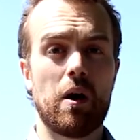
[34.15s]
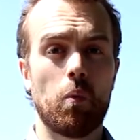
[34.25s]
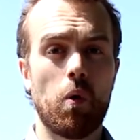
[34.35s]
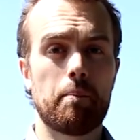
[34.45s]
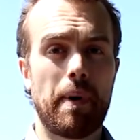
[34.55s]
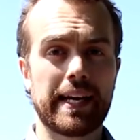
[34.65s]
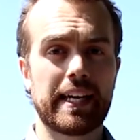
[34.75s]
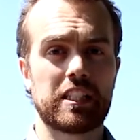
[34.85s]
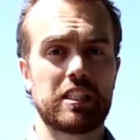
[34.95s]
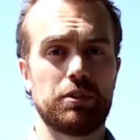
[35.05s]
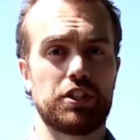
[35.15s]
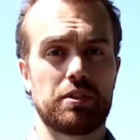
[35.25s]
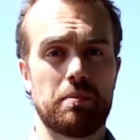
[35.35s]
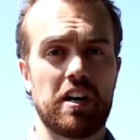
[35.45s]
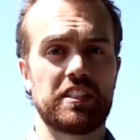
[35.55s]
what bank customers are
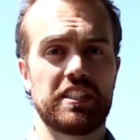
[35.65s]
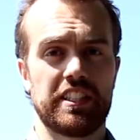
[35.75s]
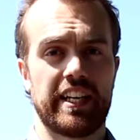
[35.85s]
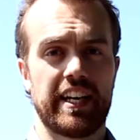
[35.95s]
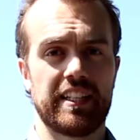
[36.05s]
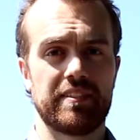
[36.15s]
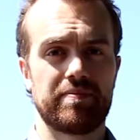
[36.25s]
demanding today.